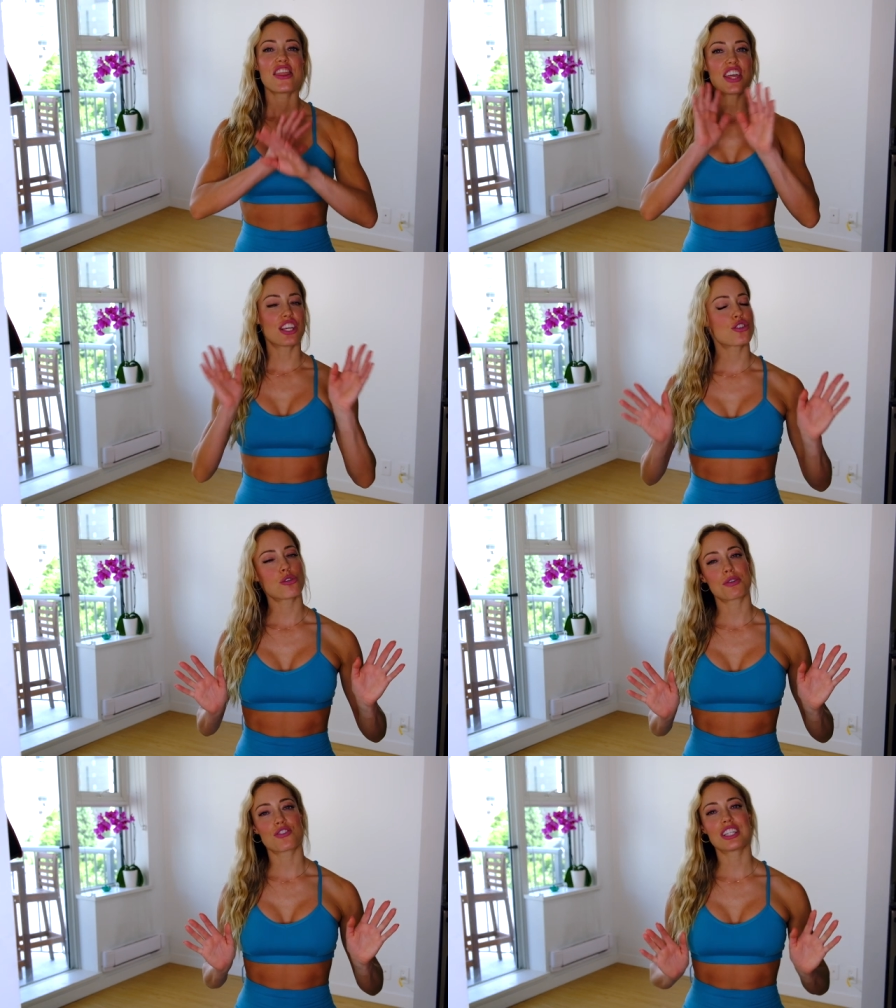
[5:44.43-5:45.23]
Thank you
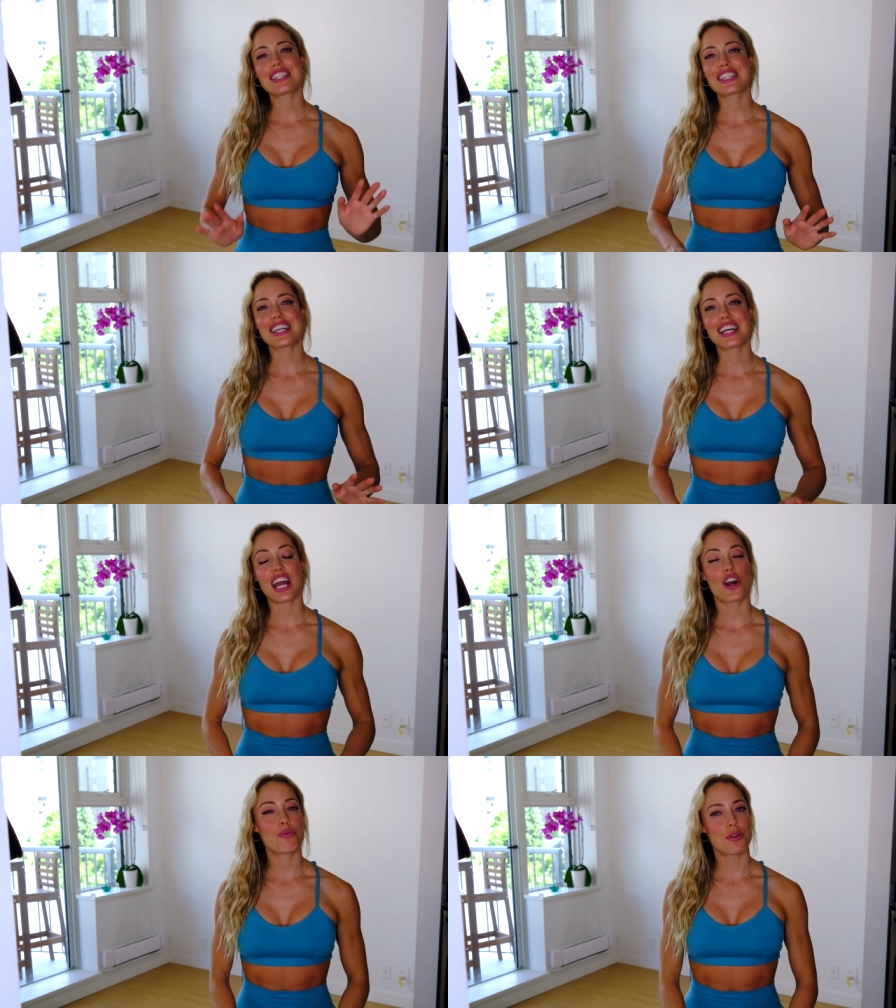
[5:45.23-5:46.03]
so much for listening.
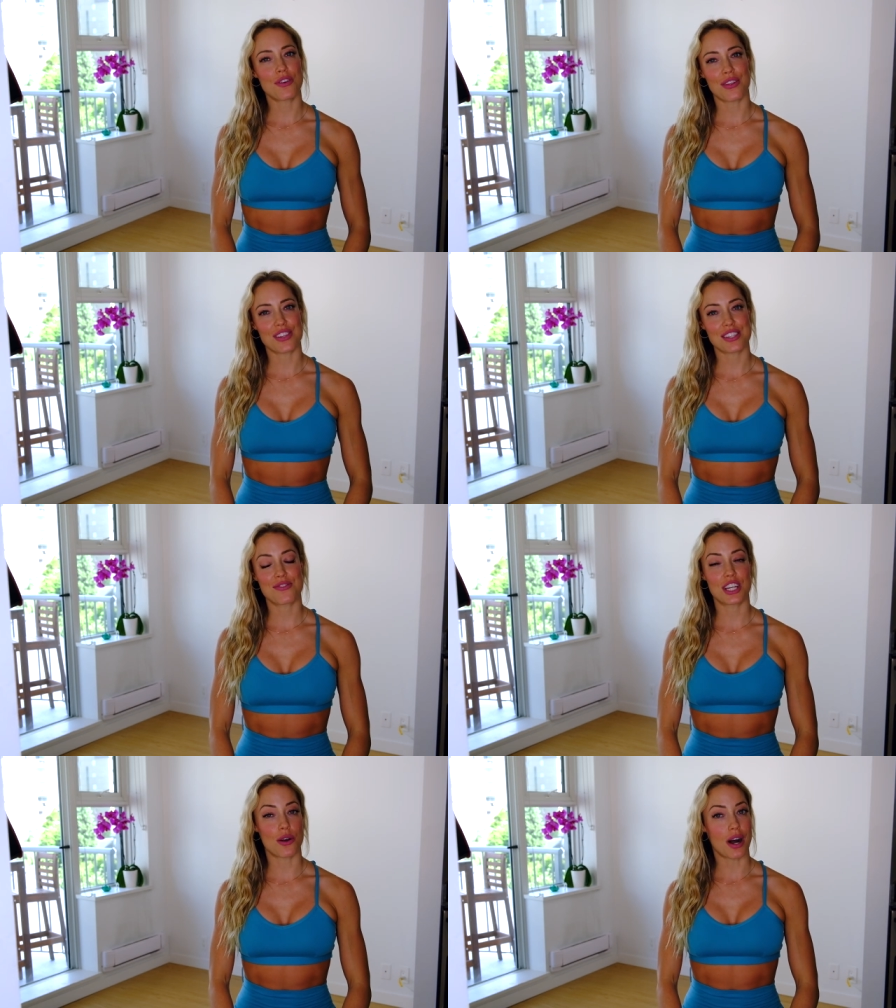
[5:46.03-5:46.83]
I hope you found
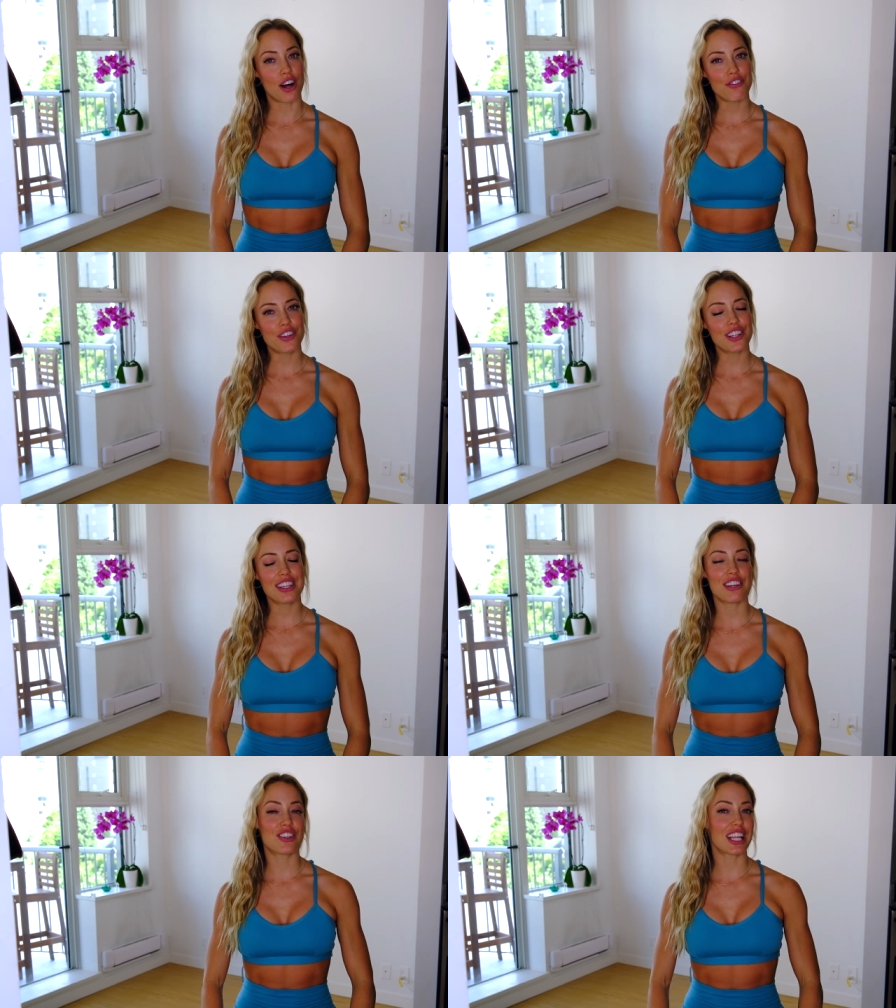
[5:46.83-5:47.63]
this video
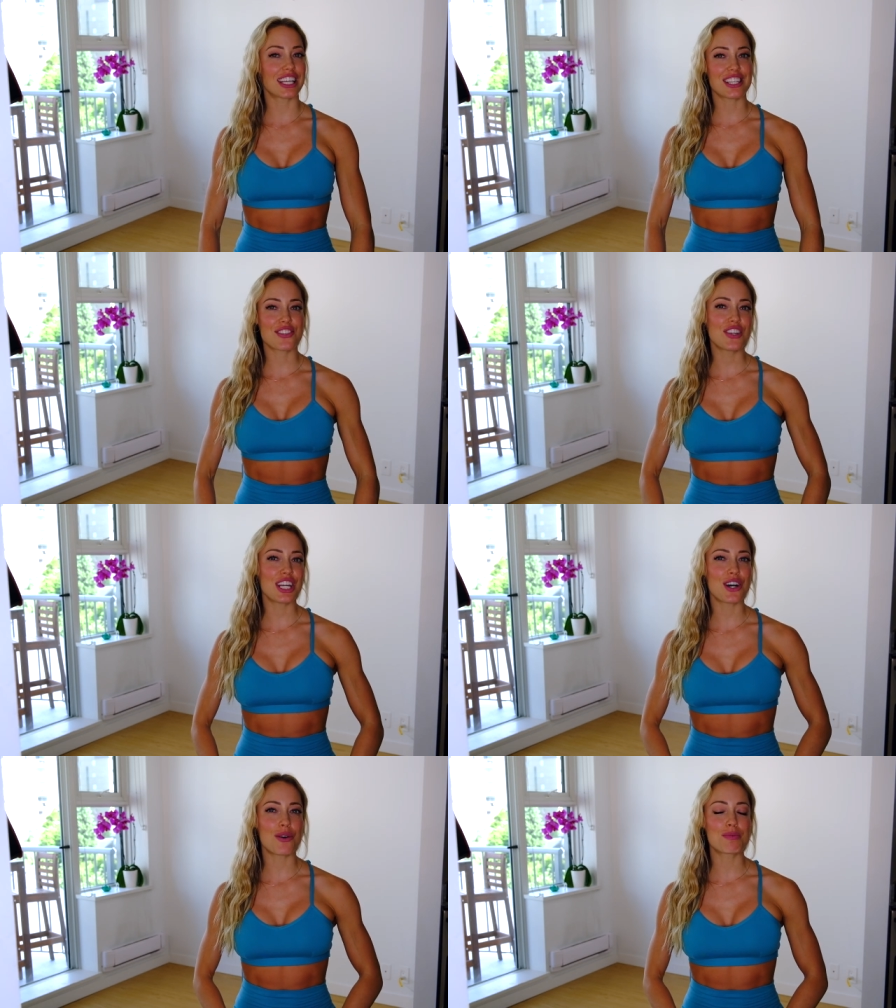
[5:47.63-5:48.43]
helpful. If you like this
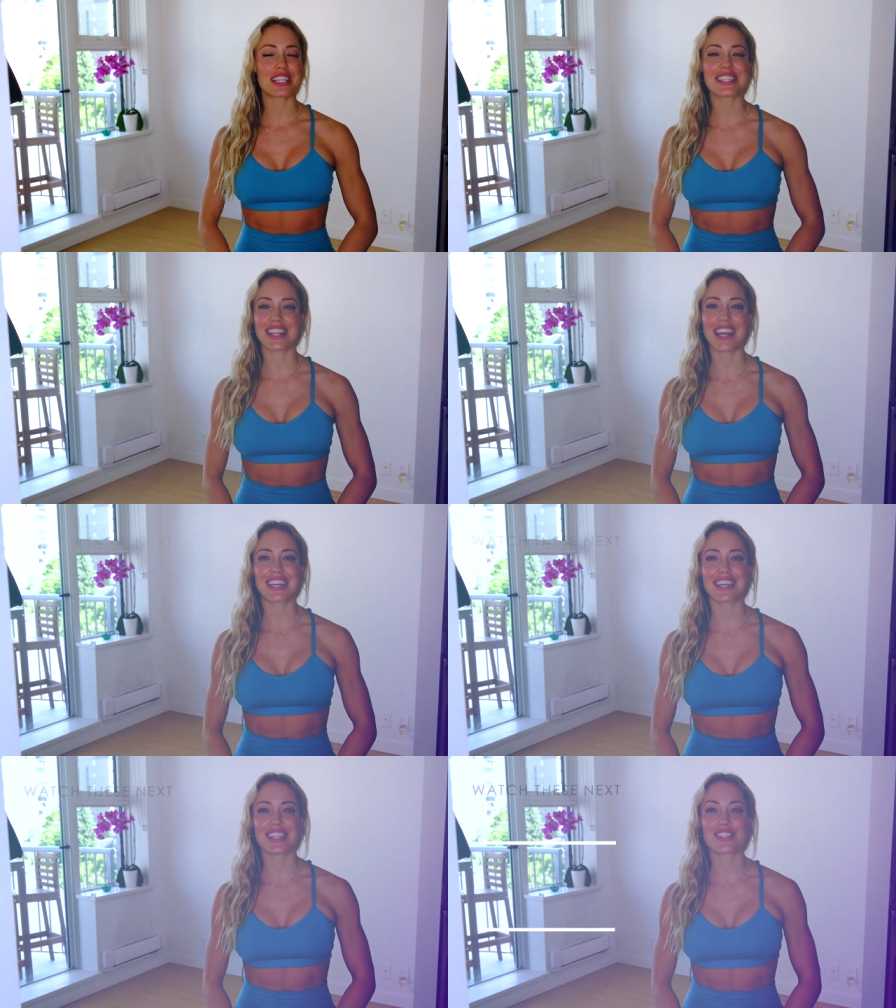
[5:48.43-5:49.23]
video, please
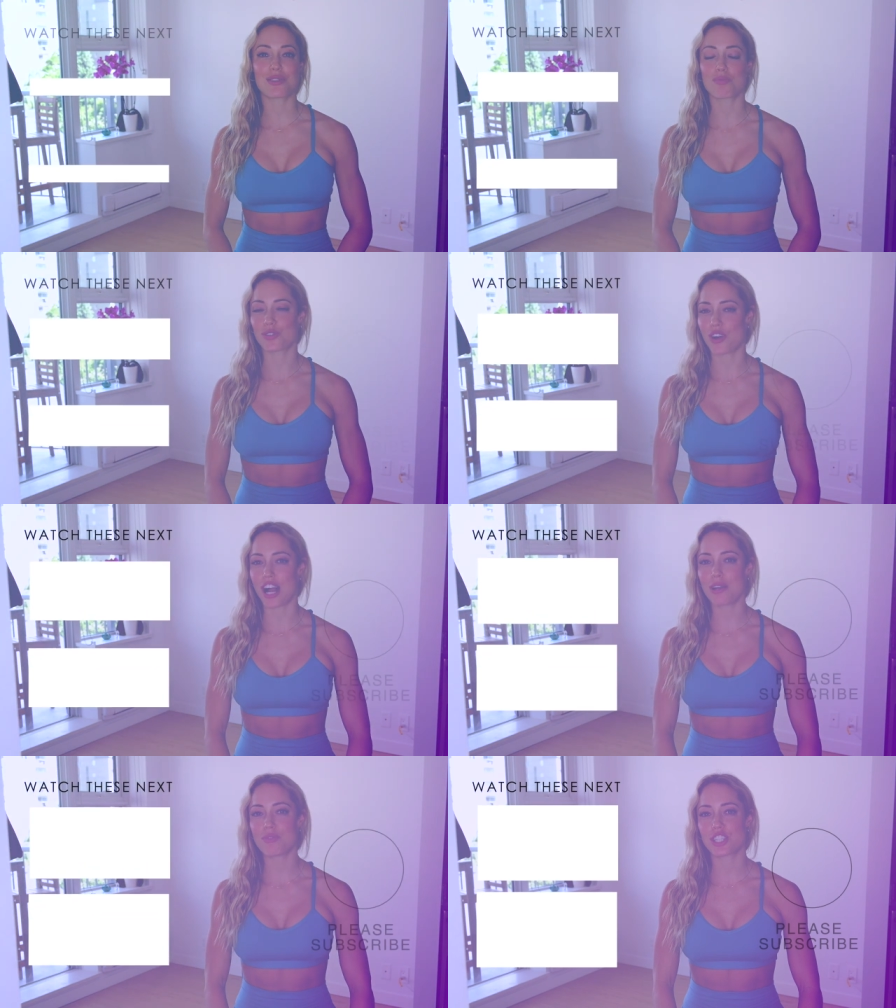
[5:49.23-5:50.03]
like it,
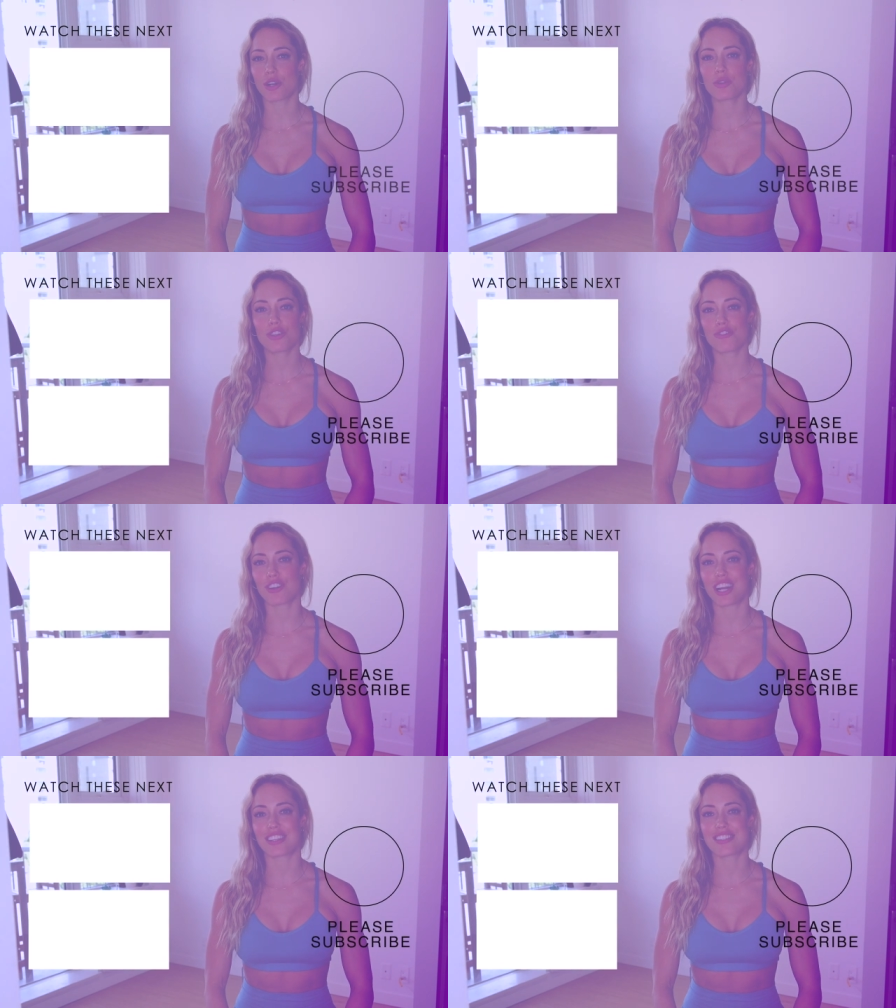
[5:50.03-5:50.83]
subscribe, share with your
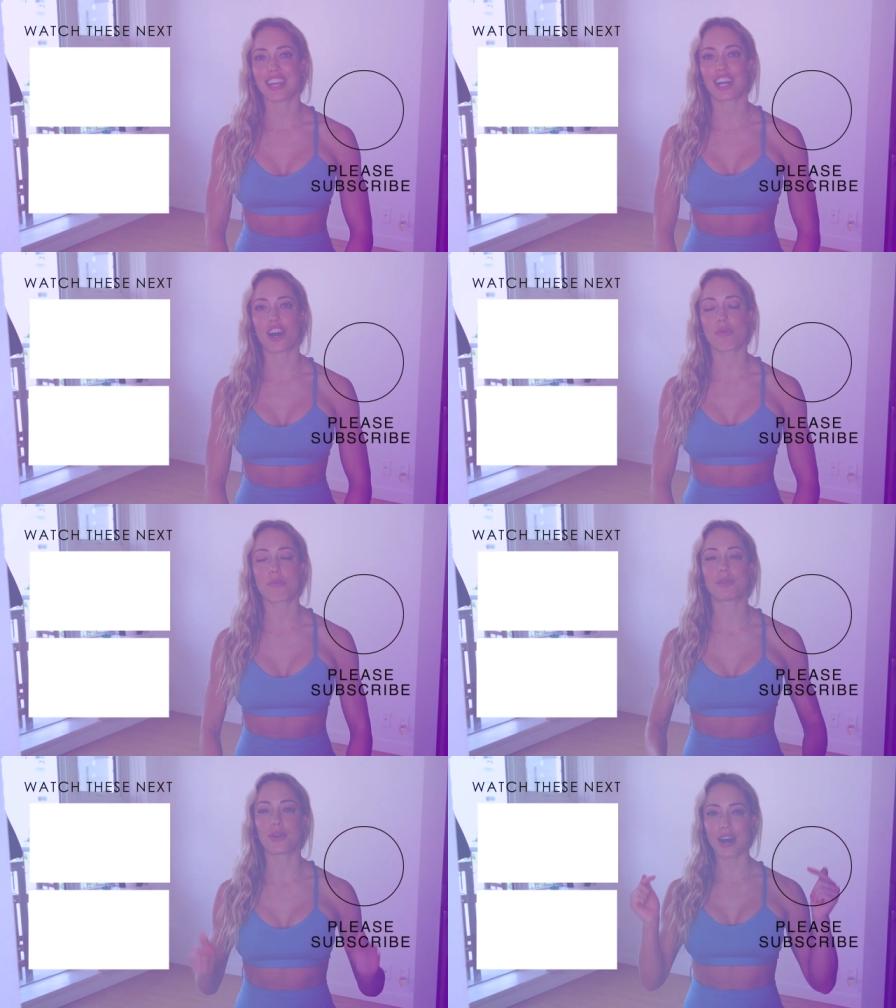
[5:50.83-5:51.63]
friends, and comment below